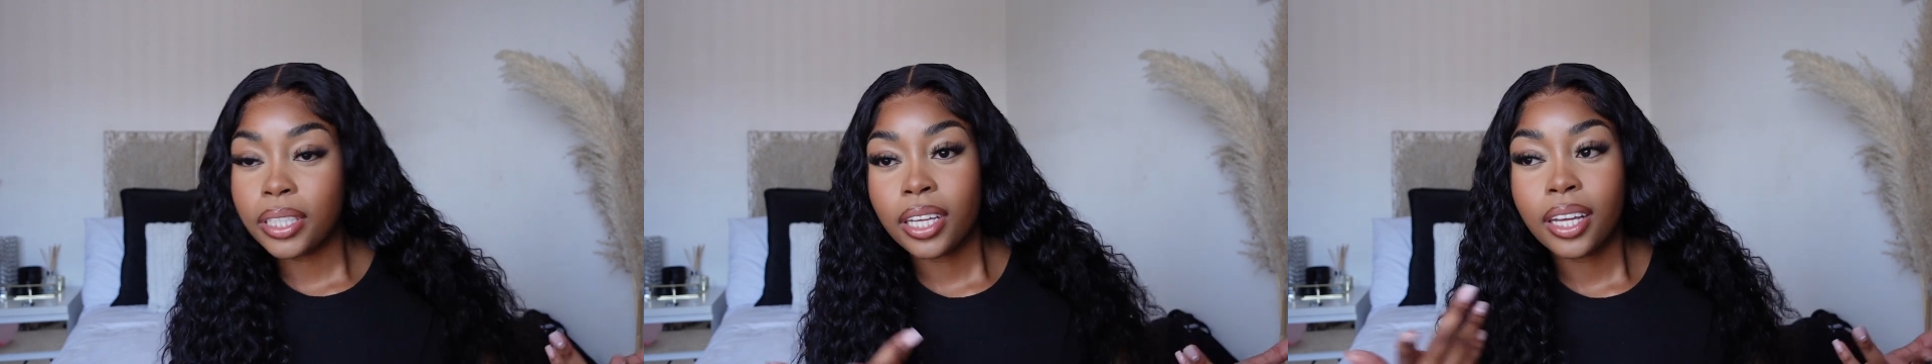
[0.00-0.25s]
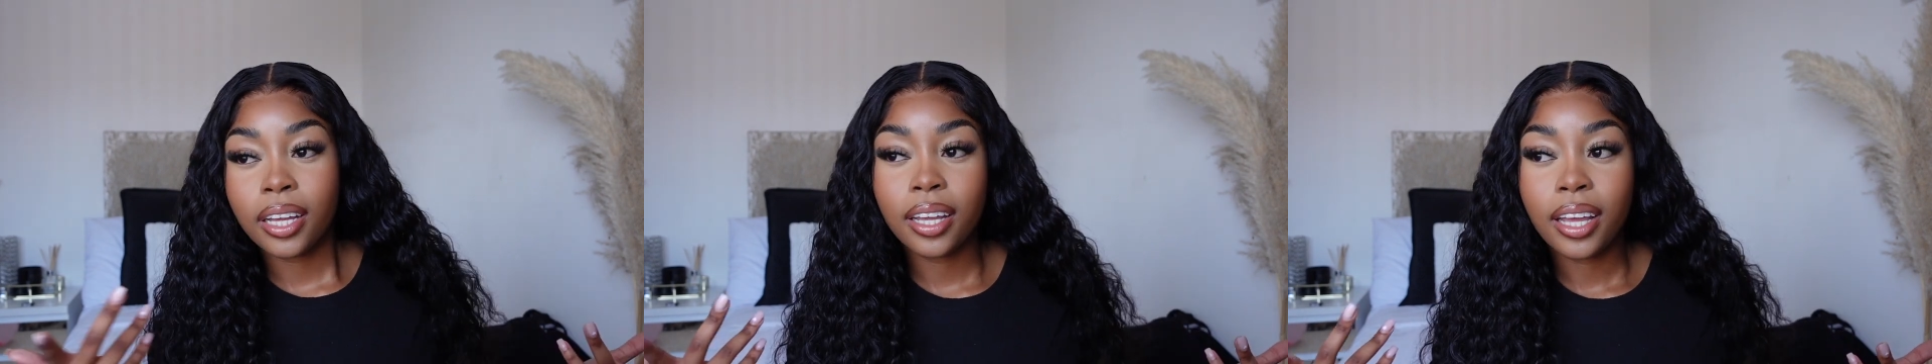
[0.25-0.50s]

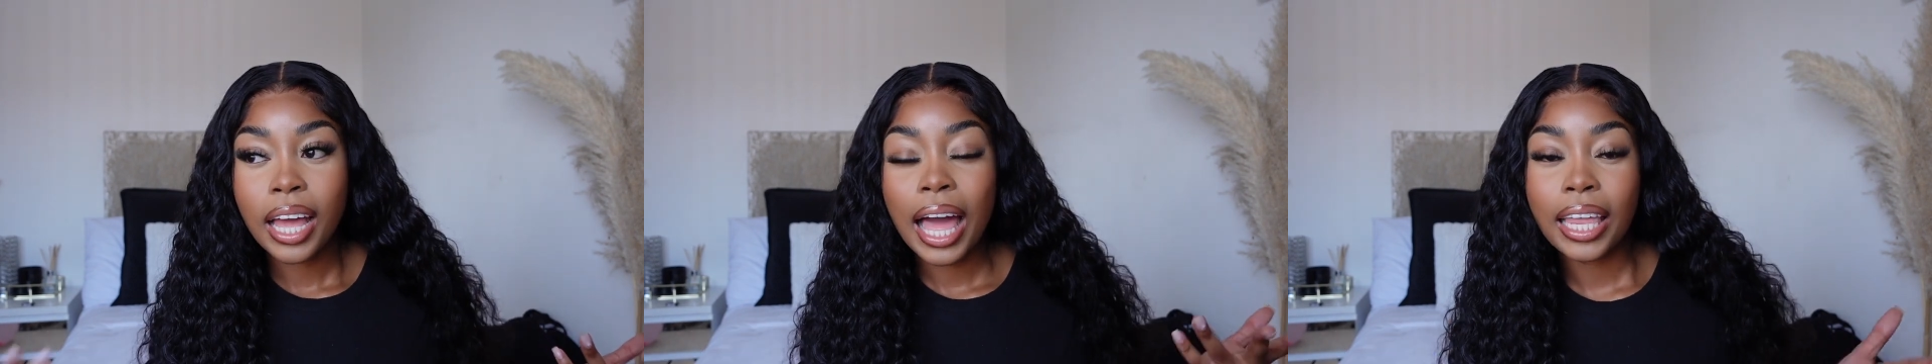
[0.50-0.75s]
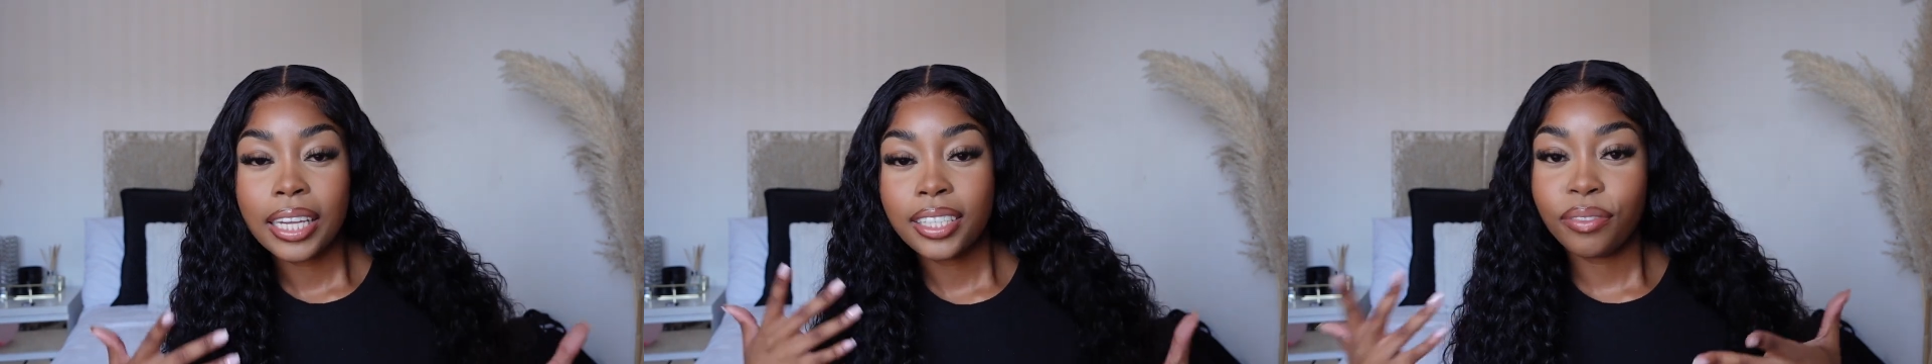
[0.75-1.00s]
to
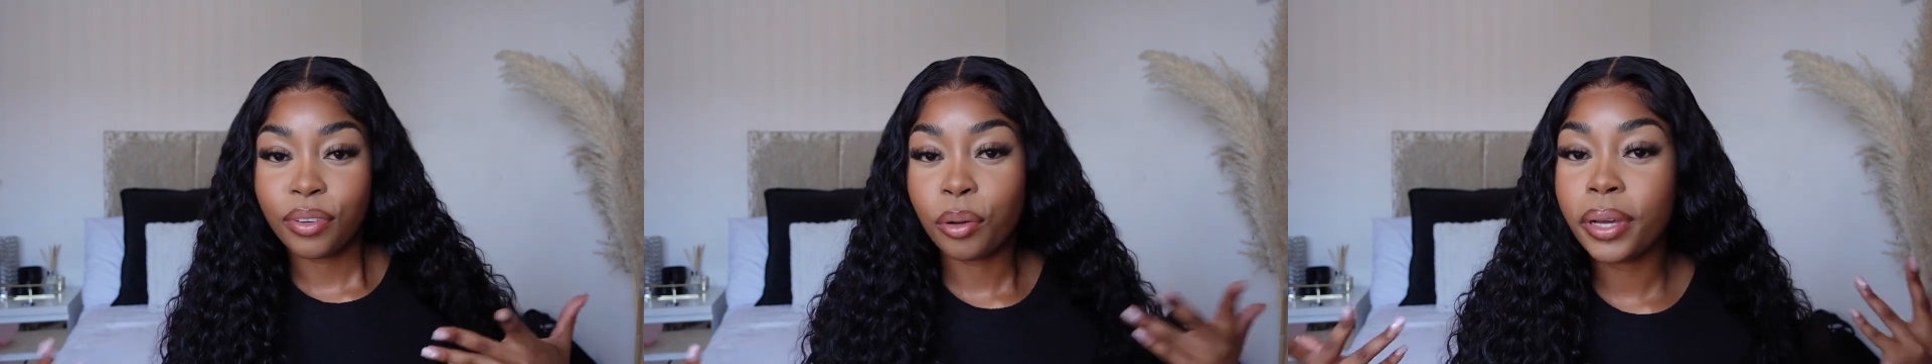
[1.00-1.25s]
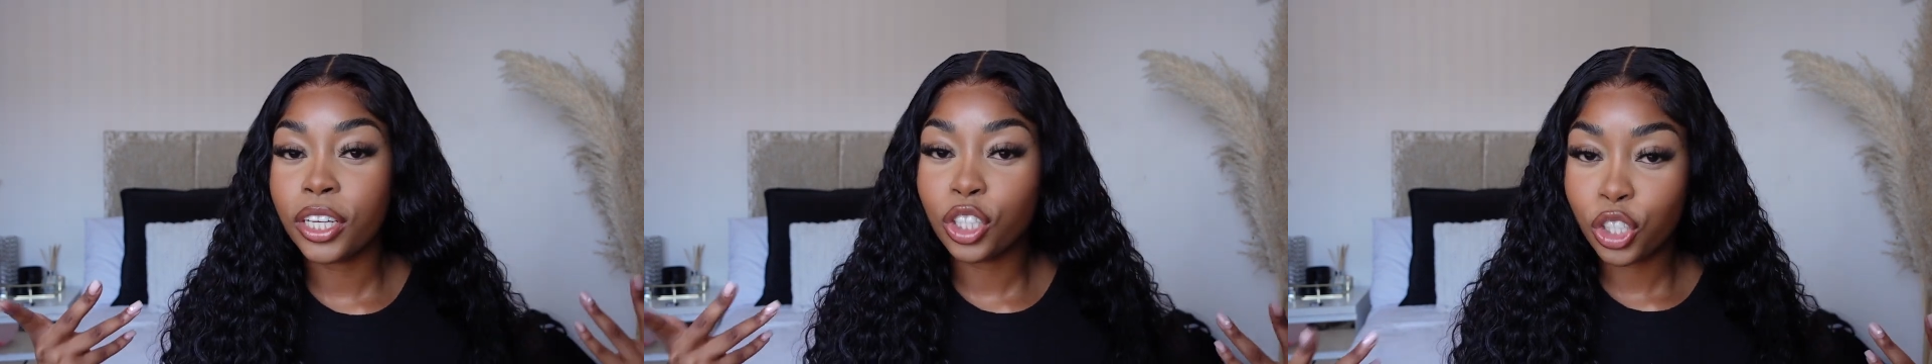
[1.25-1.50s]
at least film
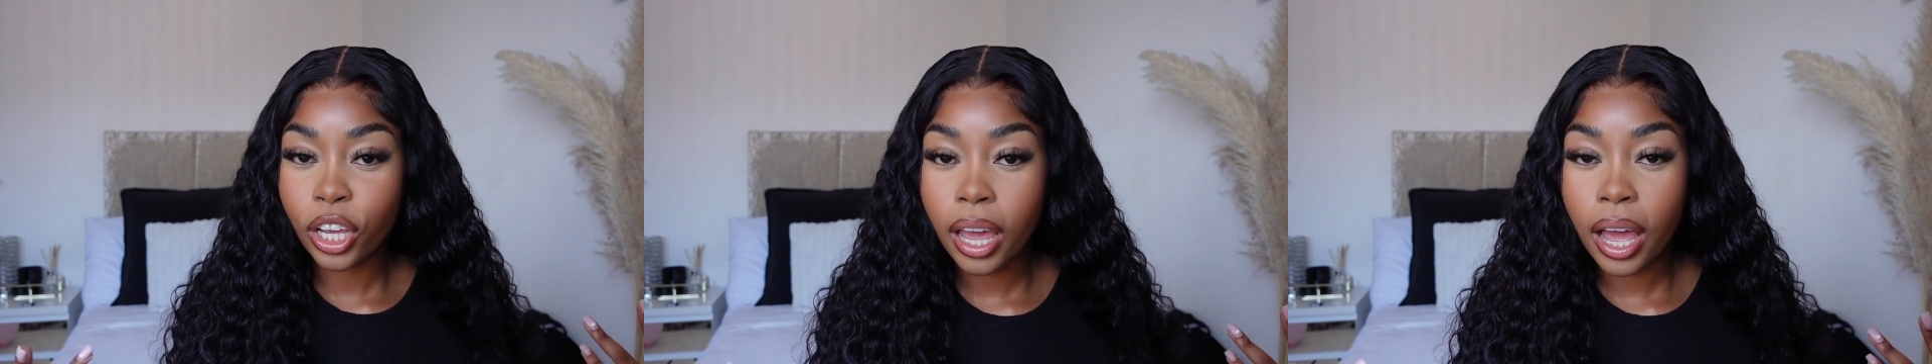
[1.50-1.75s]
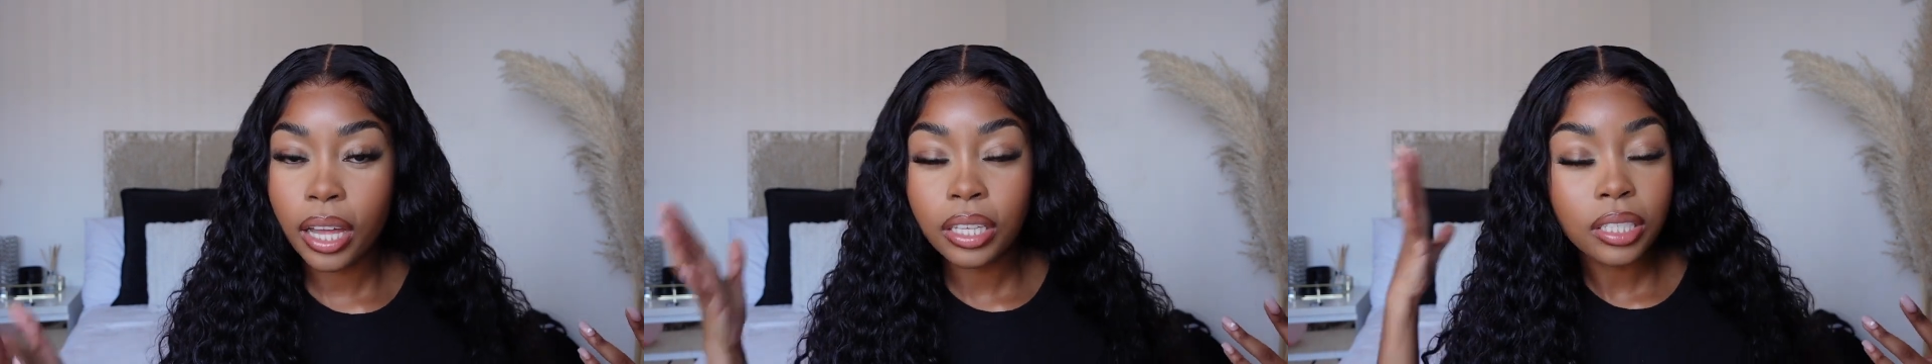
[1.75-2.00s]
it and show you
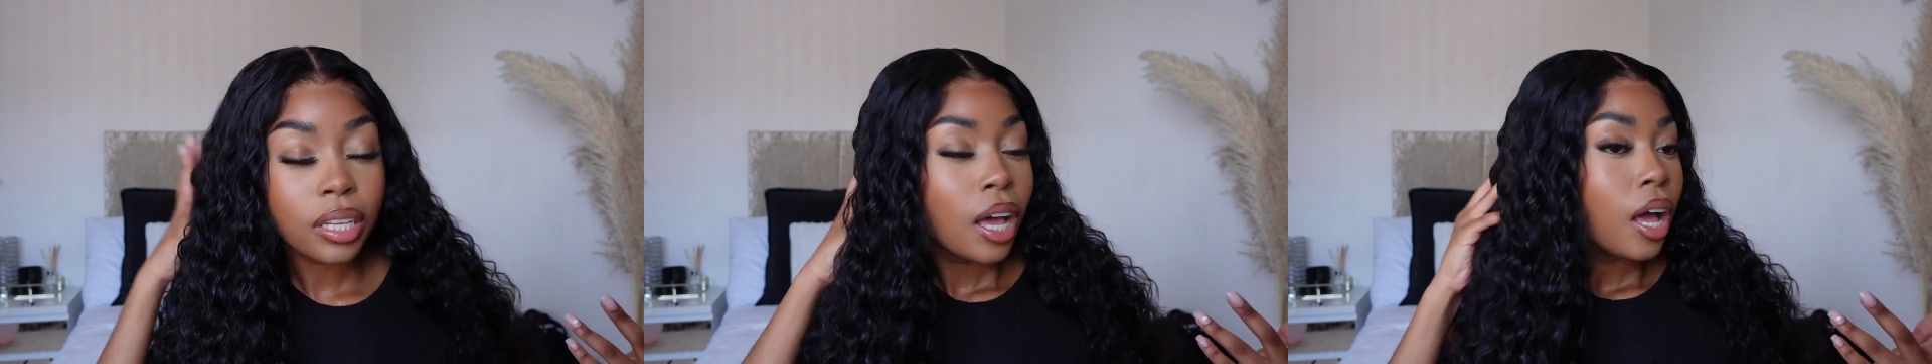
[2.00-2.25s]
guys